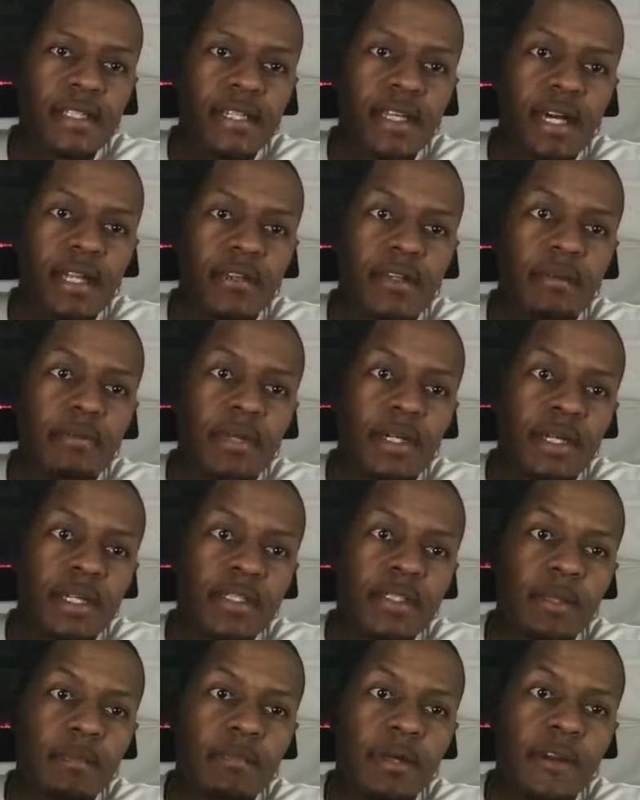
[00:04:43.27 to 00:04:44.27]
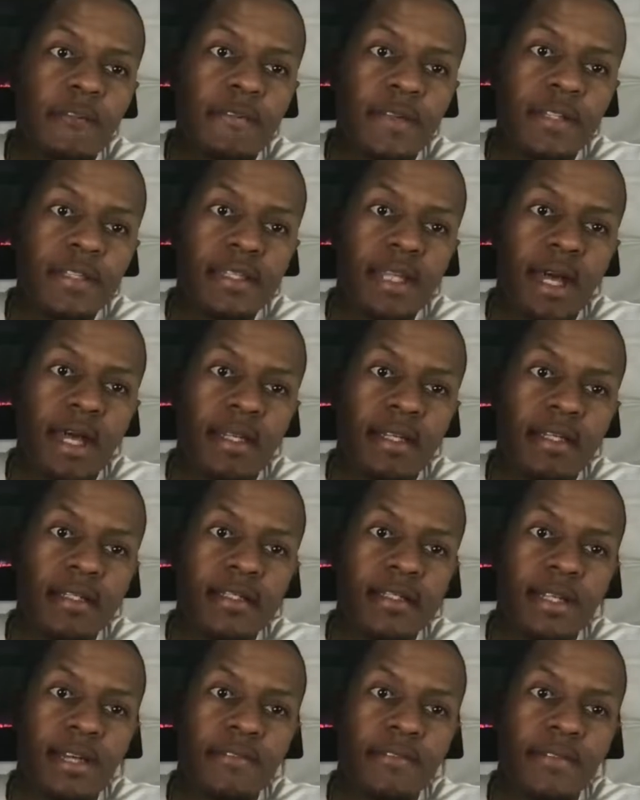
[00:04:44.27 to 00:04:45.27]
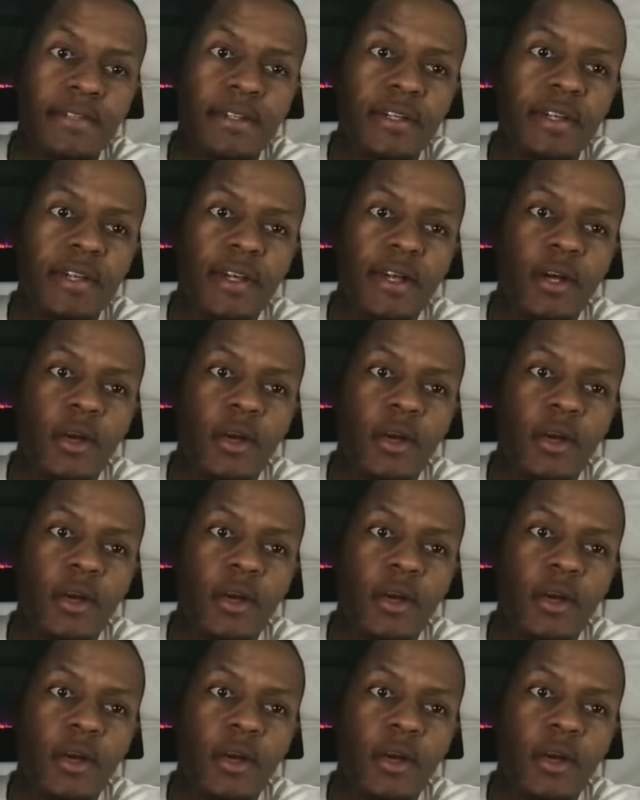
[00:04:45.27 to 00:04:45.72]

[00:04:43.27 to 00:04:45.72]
coloring book. It's the perfect stocking stuffer